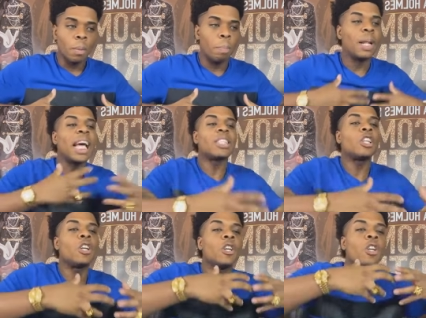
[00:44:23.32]

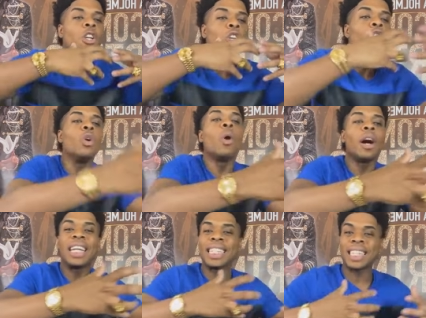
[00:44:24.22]
blessing you
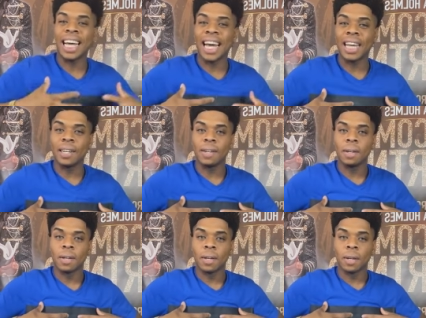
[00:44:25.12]
on this line.
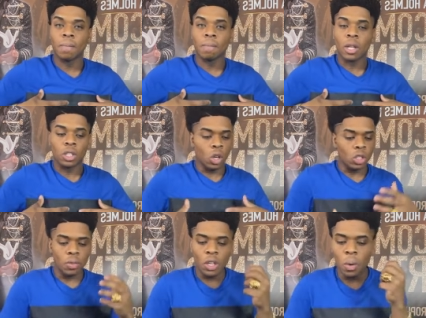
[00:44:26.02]

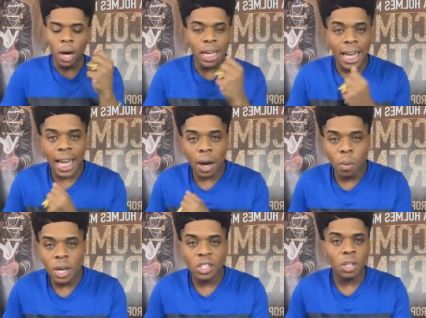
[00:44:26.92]
Those of you all that
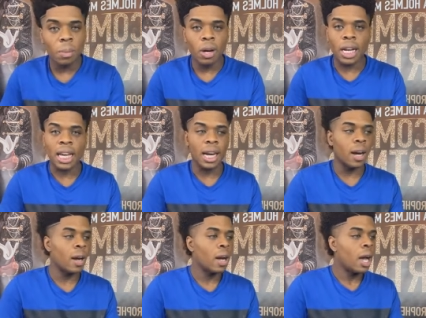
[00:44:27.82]
got wisdom on
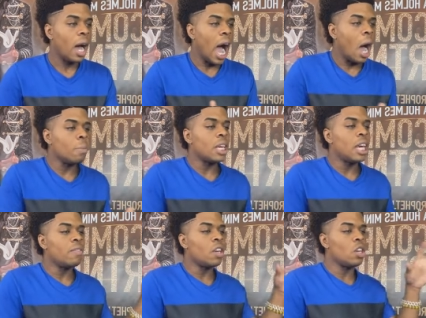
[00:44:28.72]
here, I'm
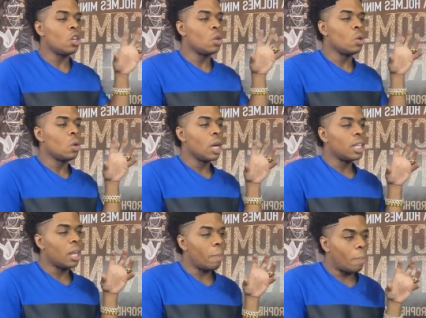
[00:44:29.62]
giving you
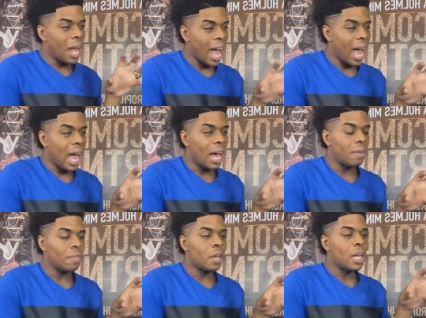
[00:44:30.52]
the
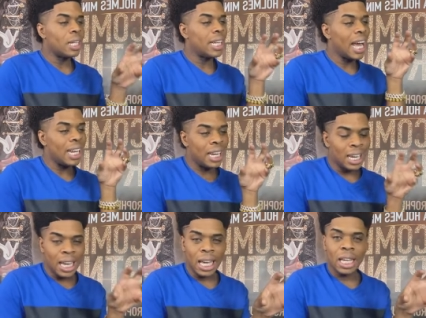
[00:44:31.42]
path that
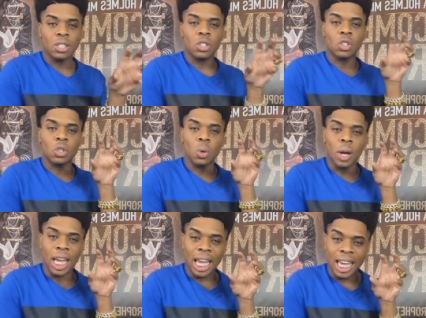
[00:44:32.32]
leads
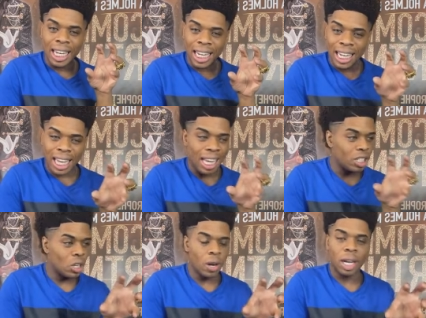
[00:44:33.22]
to
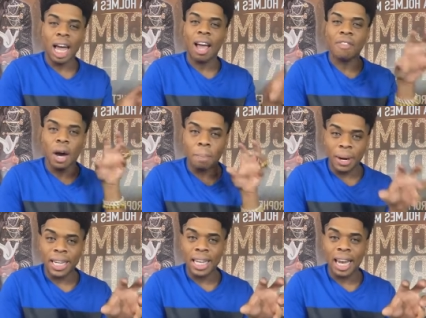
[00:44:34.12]
eternal life,
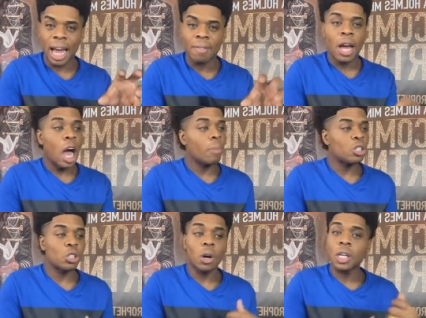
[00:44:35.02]
abundant life. I'm
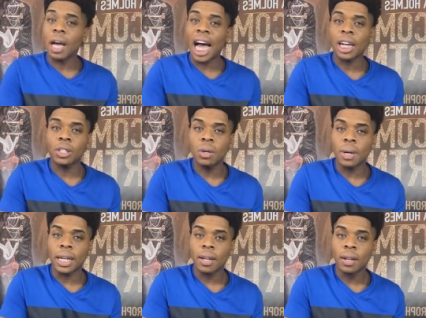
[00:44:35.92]
showing you how to do
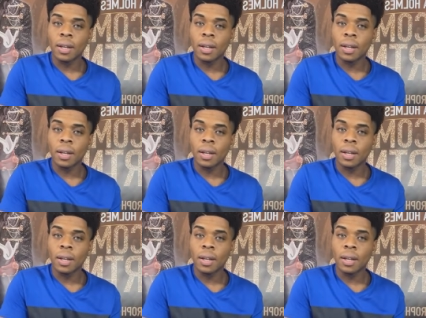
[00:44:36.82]
it.